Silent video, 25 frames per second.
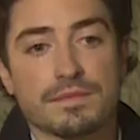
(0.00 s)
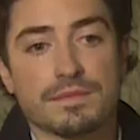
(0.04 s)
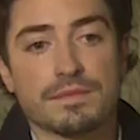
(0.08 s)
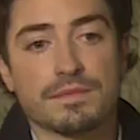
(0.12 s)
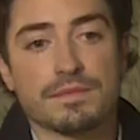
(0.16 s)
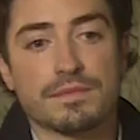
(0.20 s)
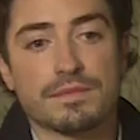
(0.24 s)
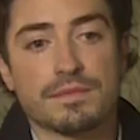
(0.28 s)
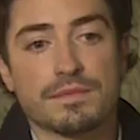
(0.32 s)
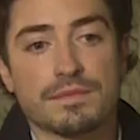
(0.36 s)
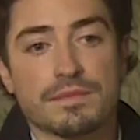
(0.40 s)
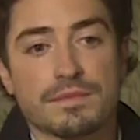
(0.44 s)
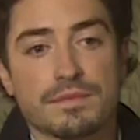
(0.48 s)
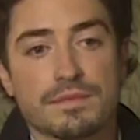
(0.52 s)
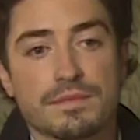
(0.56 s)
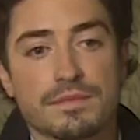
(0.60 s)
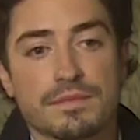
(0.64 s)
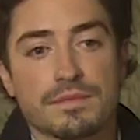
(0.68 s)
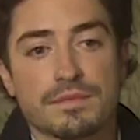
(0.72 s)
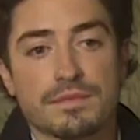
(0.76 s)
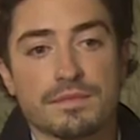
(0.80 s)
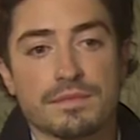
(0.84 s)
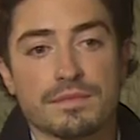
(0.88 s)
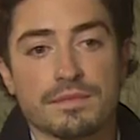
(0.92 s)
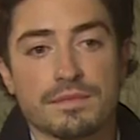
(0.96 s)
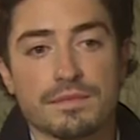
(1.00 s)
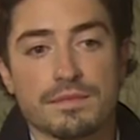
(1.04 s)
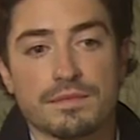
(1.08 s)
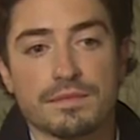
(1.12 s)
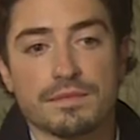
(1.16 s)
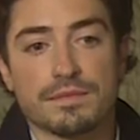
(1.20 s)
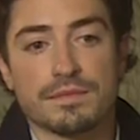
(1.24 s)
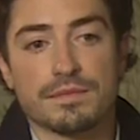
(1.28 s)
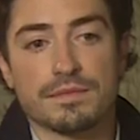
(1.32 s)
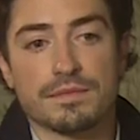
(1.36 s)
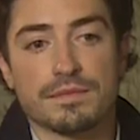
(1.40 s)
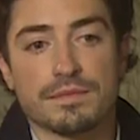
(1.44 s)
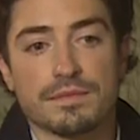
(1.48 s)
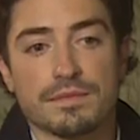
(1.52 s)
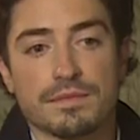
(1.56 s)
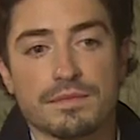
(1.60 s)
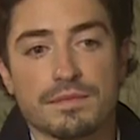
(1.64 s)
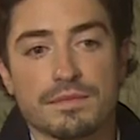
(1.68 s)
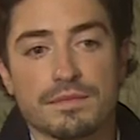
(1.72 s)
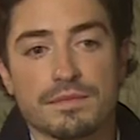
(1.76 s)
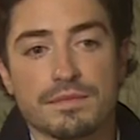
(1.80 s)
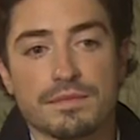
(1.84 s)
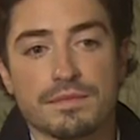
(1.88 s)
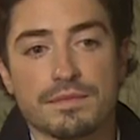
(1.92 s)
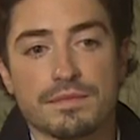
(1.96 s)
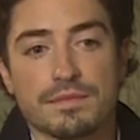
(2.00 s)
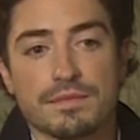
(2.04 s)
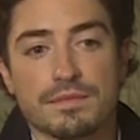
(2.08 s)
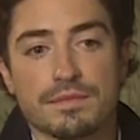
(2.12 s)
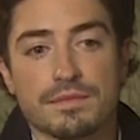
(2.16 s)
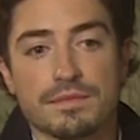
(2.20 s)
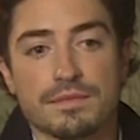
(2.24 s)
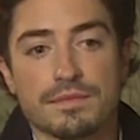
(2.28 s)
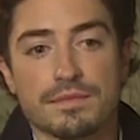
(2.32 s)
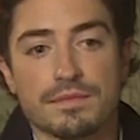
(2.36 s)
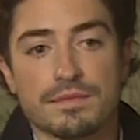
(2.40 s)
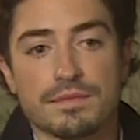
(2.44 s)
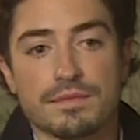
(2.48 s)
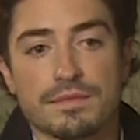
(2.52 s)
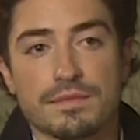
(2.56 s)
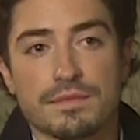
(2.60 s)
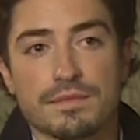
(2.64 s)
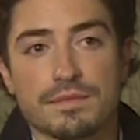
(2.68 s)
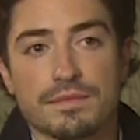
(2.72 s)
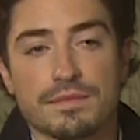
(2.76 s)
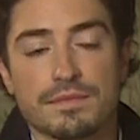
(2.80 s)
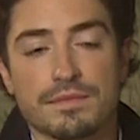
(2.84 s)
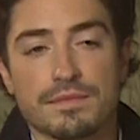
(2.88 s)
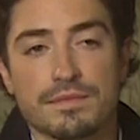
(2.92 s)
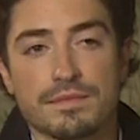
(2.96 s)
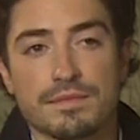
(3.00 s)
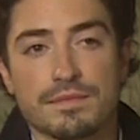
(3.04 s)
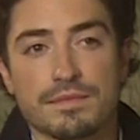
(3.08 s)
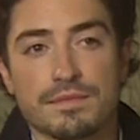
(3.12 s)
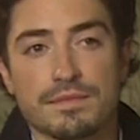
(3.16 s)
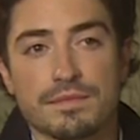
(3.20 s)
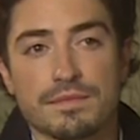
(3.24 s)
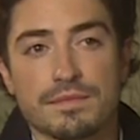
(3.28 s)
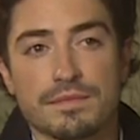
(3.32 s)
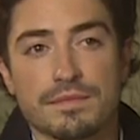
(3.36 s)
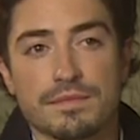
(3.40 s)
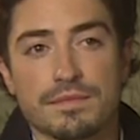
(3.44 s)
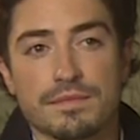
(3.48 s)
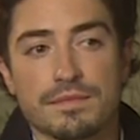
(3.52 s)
No words are spoken by the person on screen.